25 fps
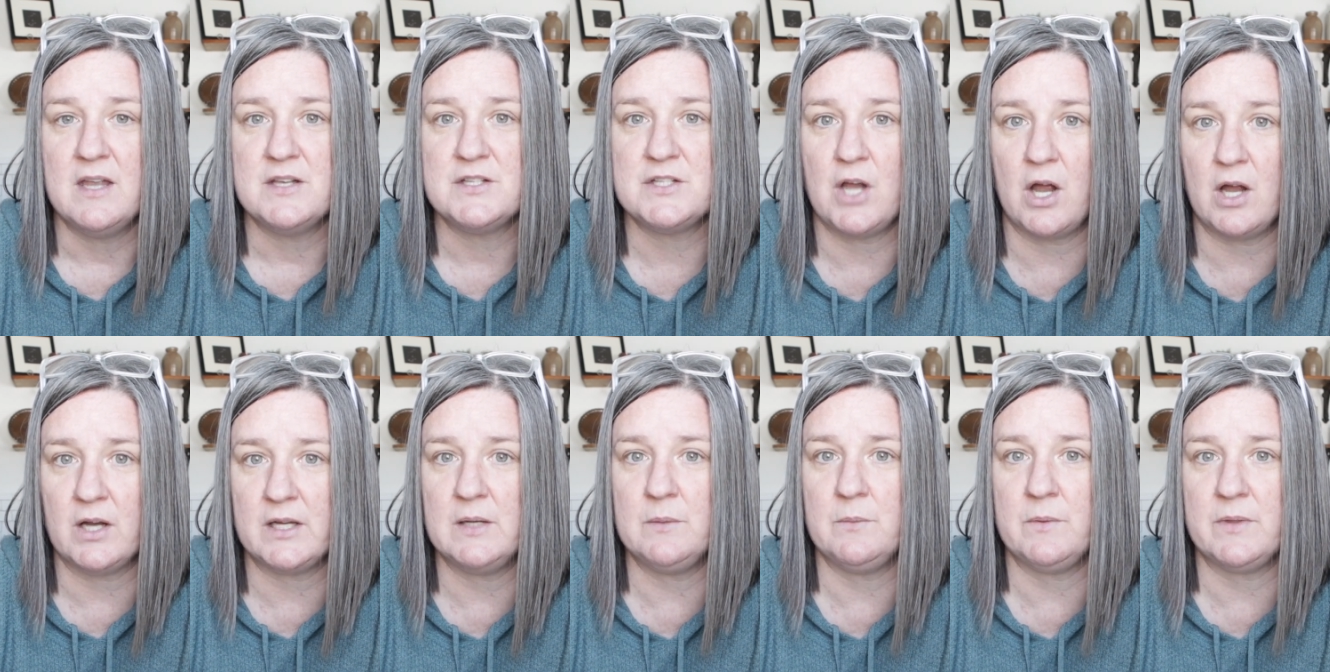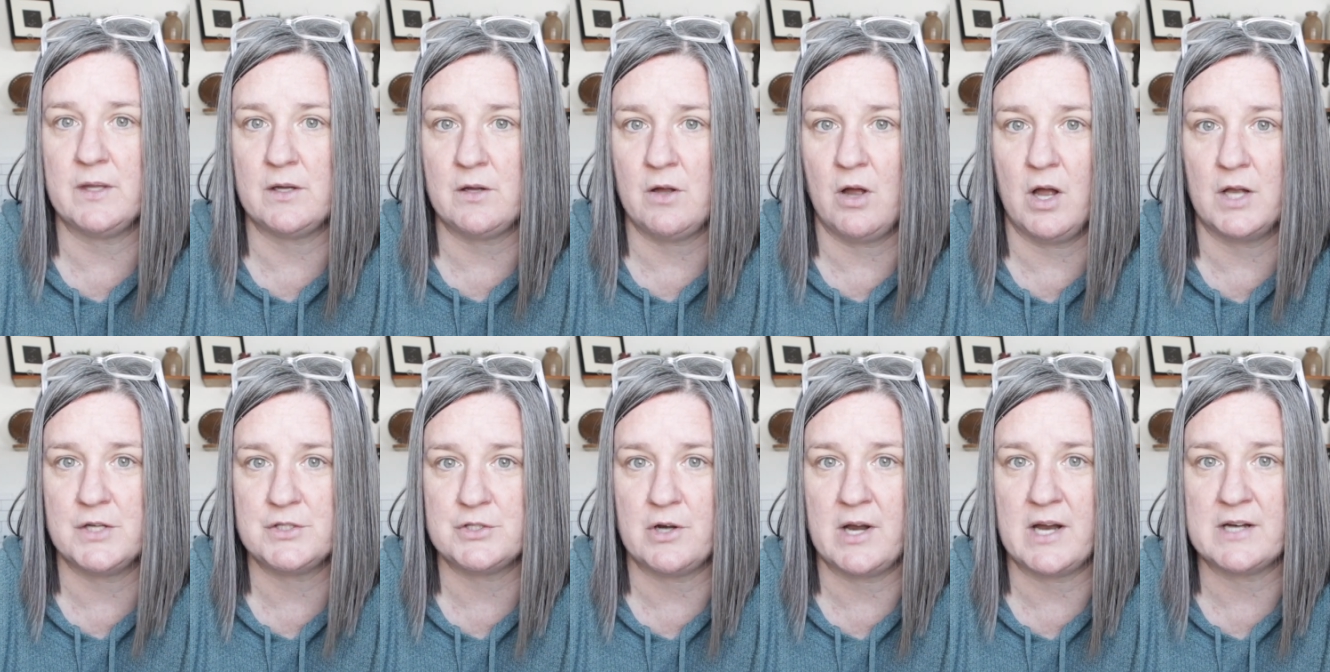talking with a
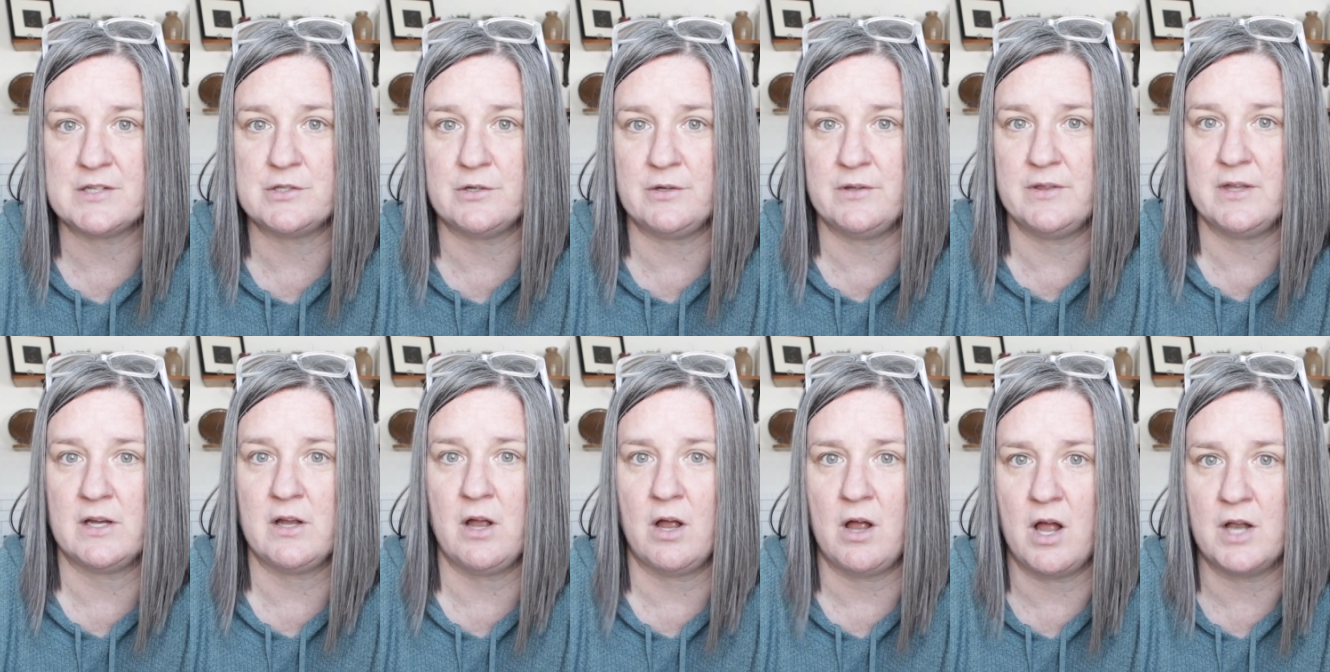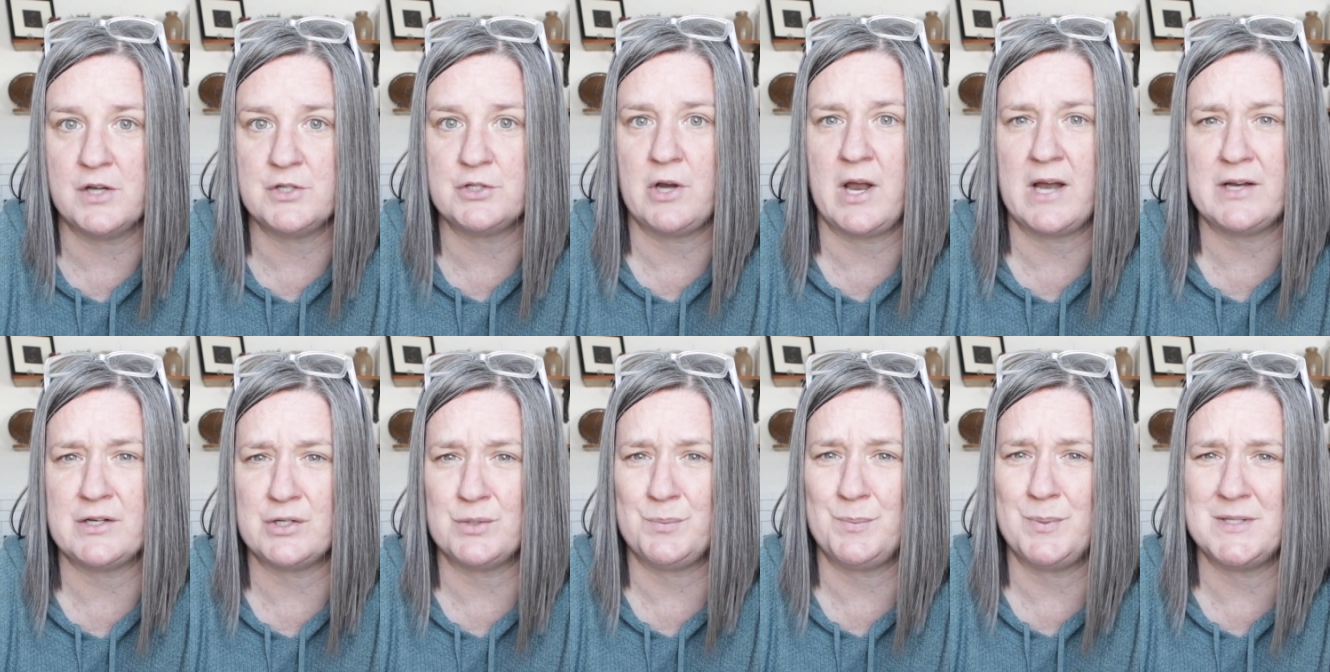contractor and the
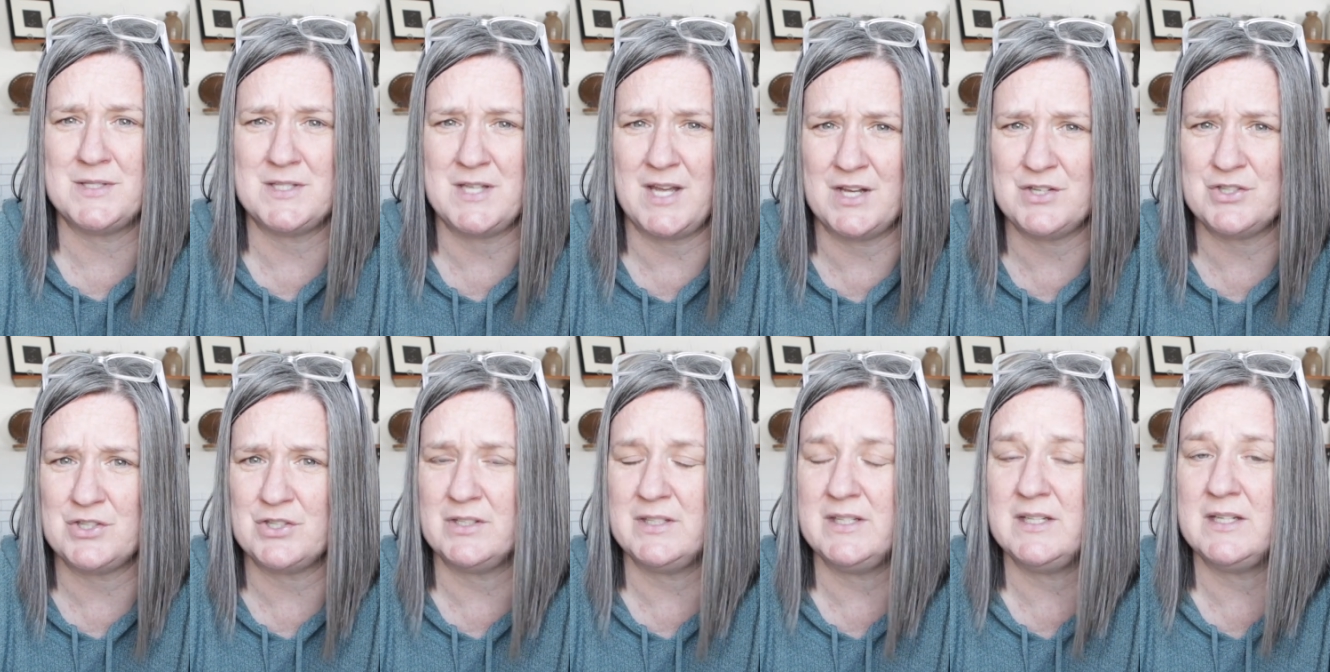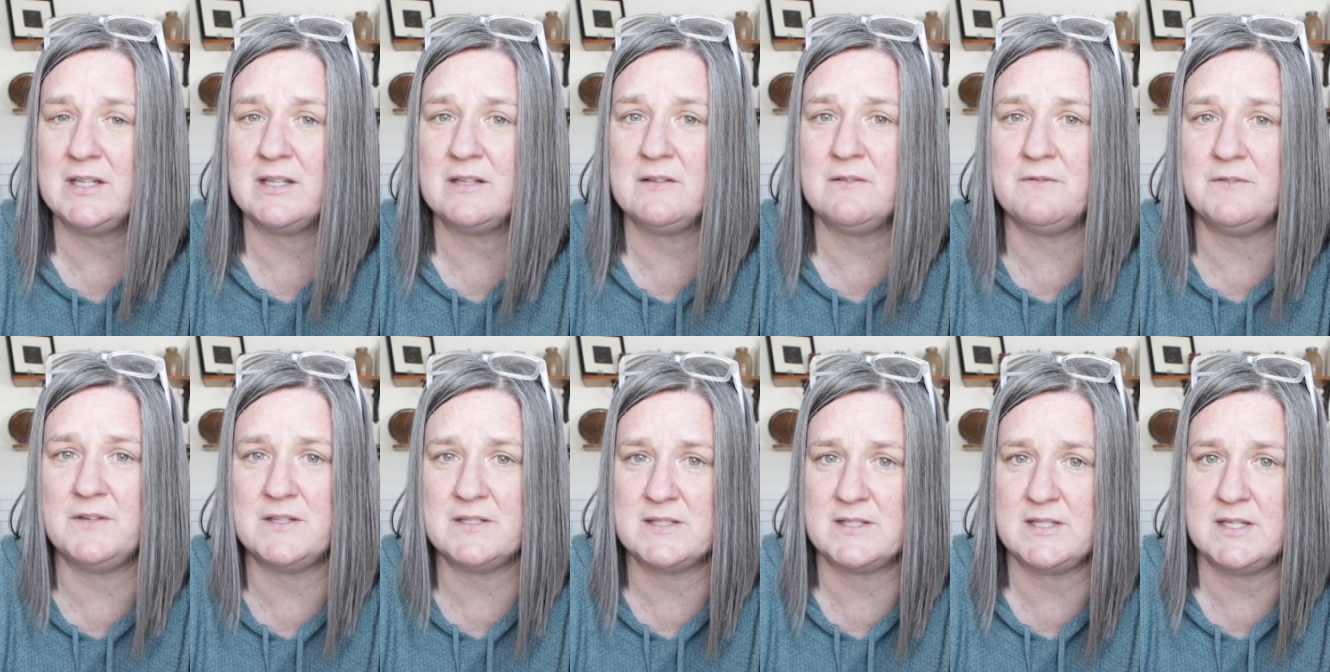contractor potentially
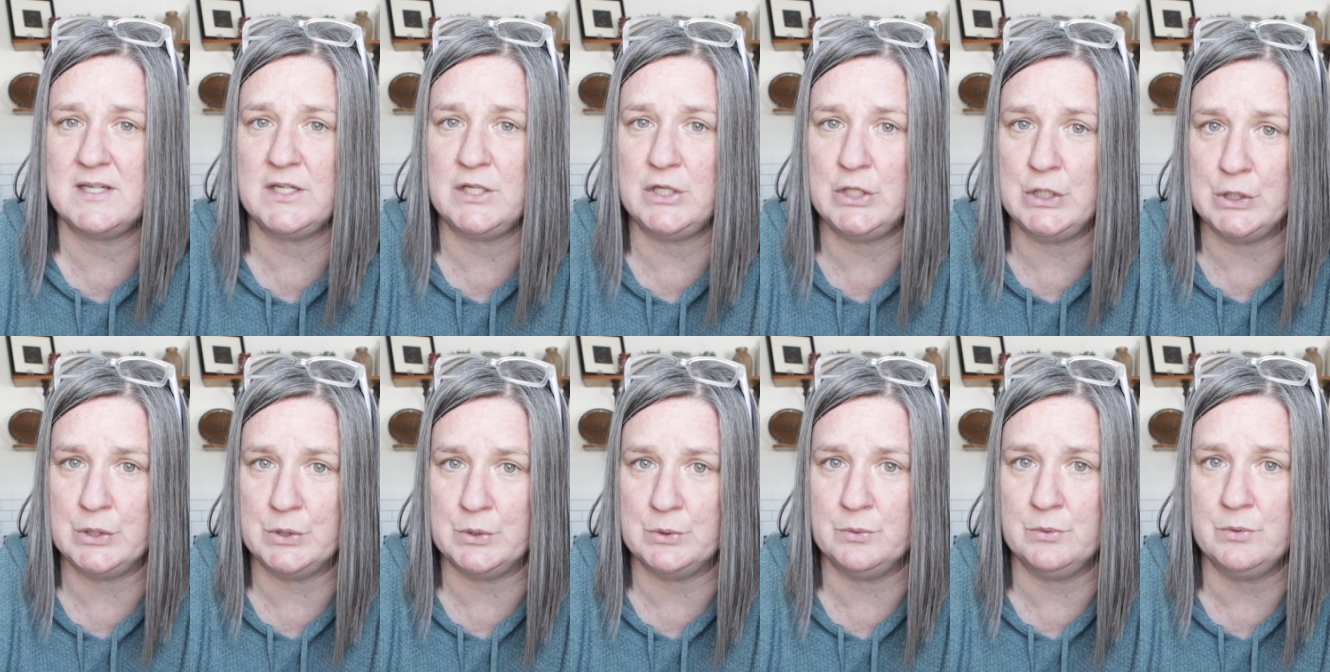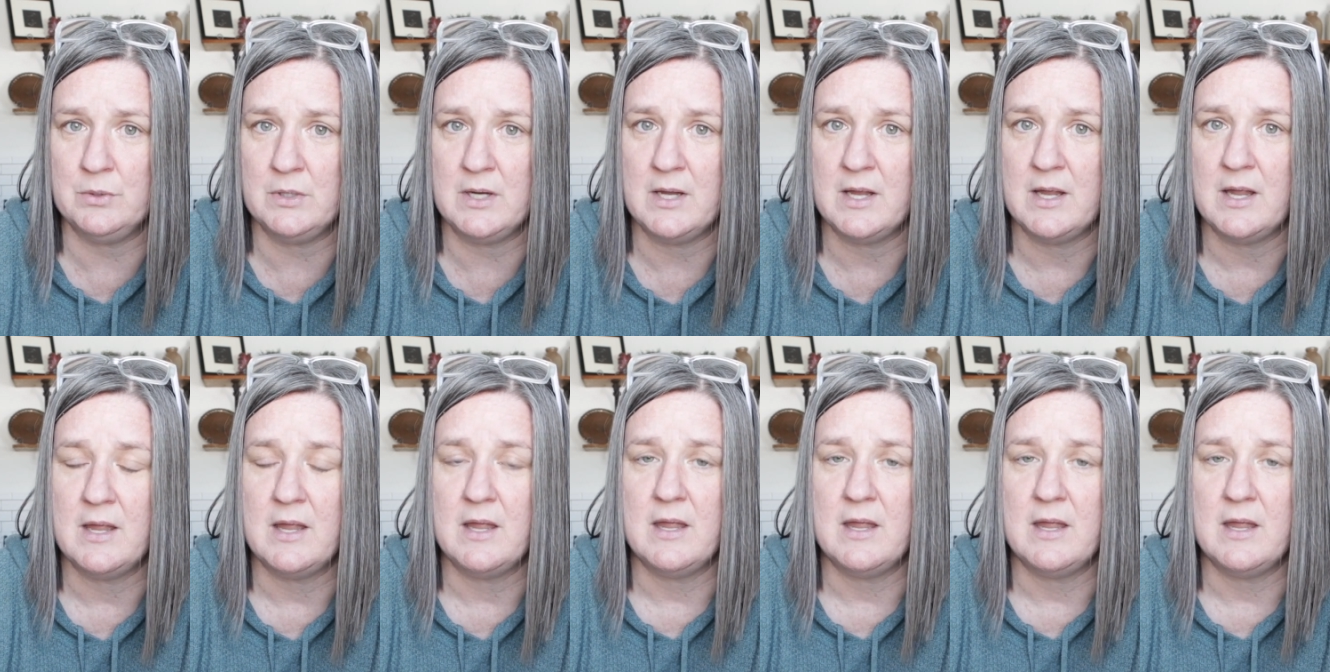convincing you